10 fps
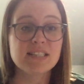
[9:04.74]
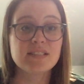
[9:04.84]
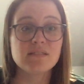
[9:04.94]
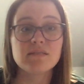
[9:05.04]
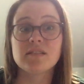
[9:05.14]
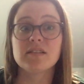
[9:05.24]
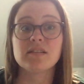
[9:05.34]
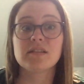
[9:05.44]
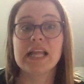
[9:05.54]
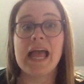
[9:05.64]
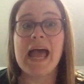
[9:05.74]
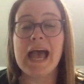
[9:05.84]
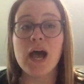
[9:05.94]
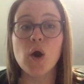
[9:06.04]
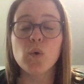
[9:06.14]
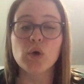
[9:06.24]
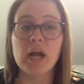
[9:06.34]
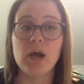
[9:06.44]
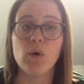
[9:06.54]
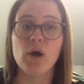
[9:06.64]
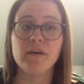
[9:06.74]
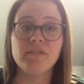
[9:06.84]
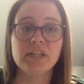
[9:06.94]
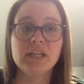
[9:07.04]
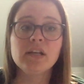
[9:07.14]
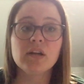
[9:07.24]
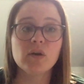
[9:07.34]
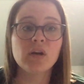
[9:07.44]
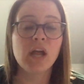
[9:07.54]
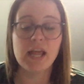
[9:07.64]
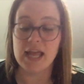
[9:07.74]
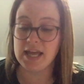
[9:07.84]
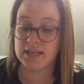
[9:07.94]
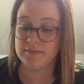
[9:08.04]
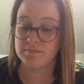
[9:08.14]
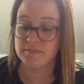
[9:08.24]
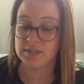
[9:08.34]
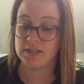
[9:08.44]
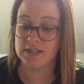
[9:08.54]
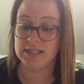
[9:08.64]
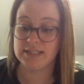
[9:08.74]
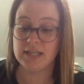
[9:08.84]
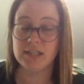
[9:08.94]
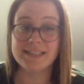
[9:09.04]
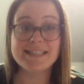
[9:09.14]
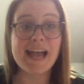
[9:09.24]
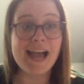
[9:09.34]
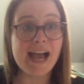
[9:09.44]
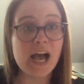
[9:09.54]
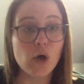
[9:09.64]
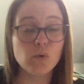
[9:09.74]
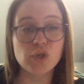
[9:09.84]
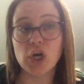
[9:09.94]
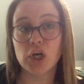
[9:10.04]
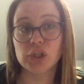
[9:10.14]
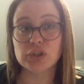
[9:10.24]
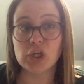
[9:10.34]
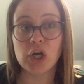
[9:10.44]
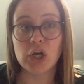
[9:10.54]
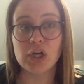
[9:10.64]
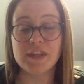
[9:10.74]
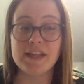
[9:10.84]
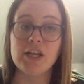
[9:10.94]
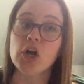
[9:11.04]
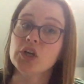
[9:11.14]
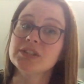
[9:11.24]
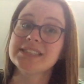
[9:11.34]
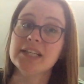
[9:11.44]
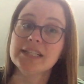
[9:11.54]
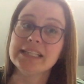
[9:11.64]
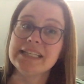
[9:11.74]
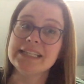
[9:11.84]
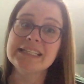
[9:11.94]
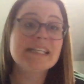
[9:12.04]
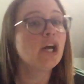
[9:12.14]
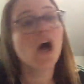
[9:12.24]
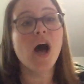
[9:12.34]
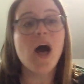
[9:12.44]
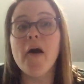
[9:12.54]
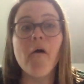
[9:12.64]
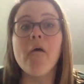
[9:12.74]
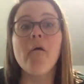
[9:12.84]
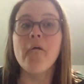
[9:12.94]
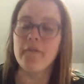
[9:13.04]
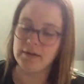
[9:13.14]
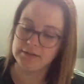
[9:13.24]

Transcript: us how or how often, and it's telling us how dogs are, and they are snuggly. Oh.